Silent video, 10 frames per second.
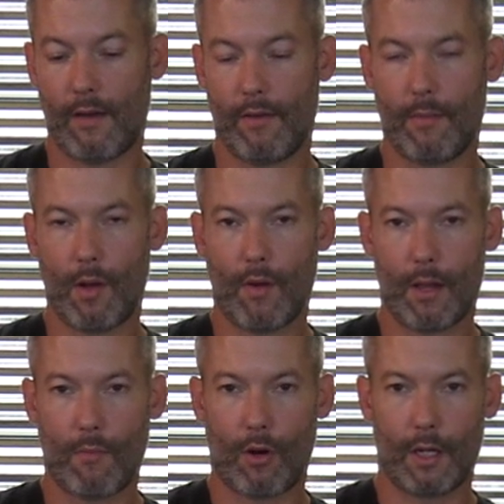have
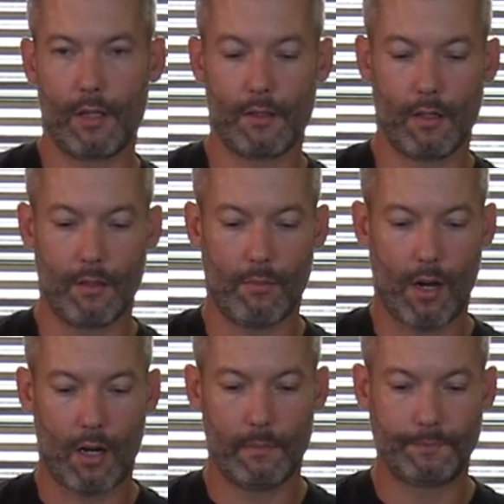MOA markings on the
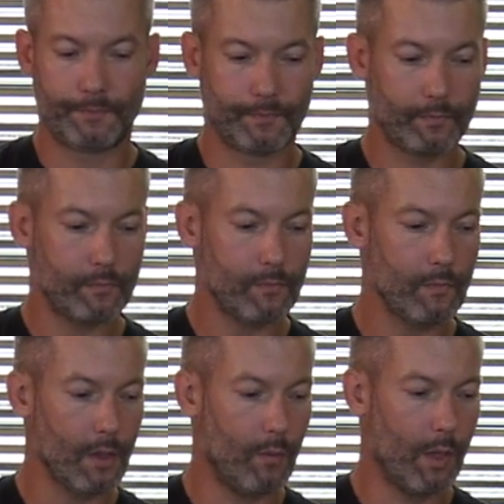bottom.
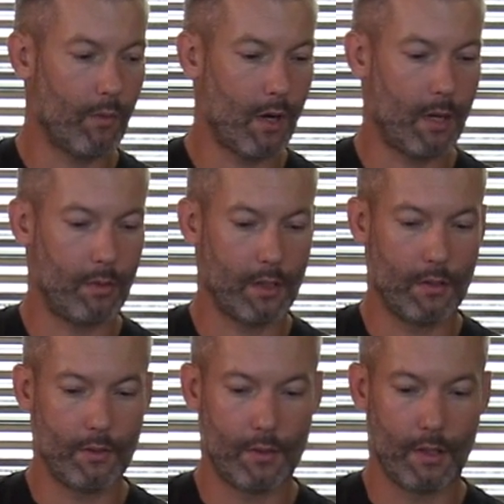We were able to
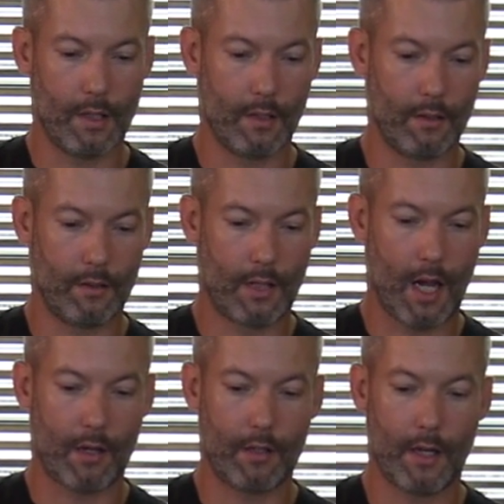use a
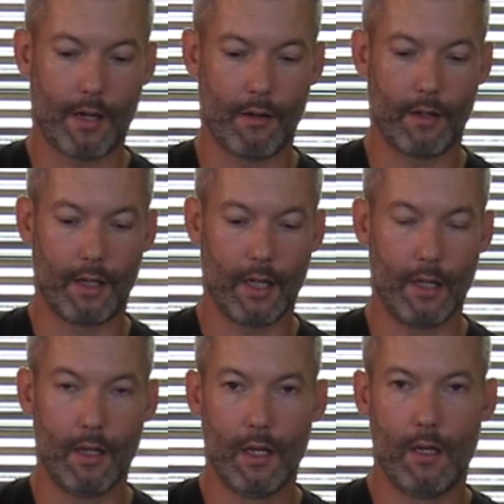calculator and
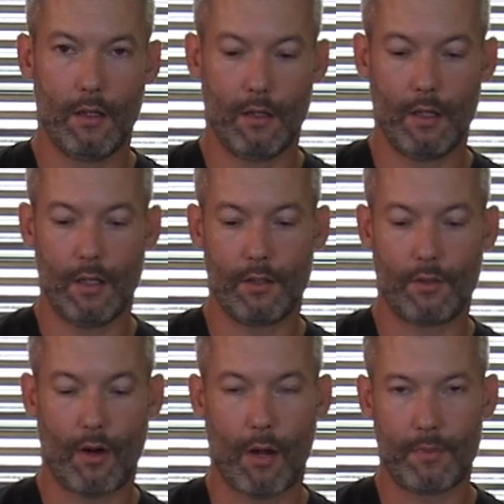get the
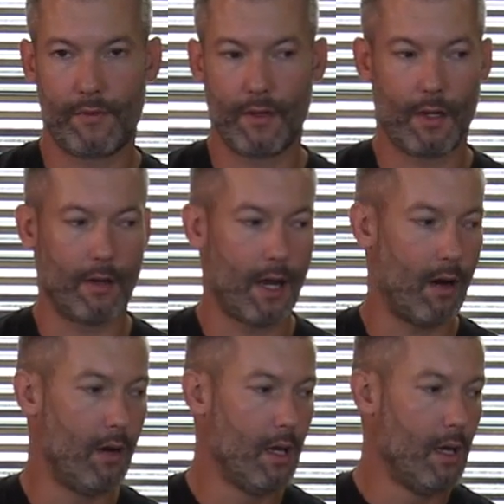drops figured
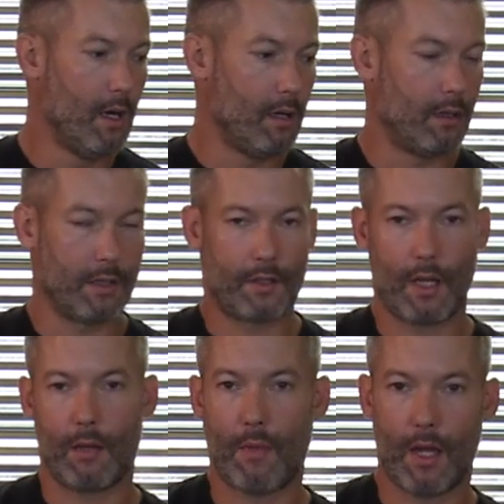out. This
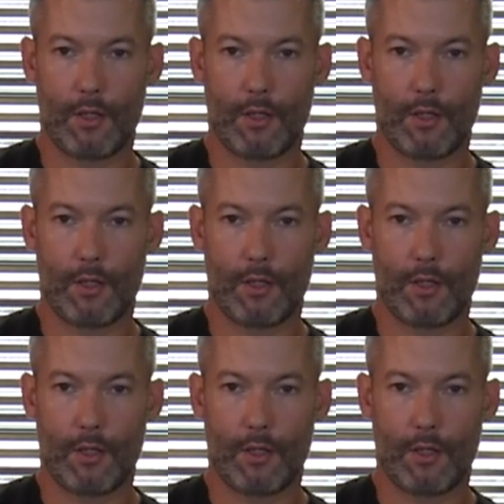thing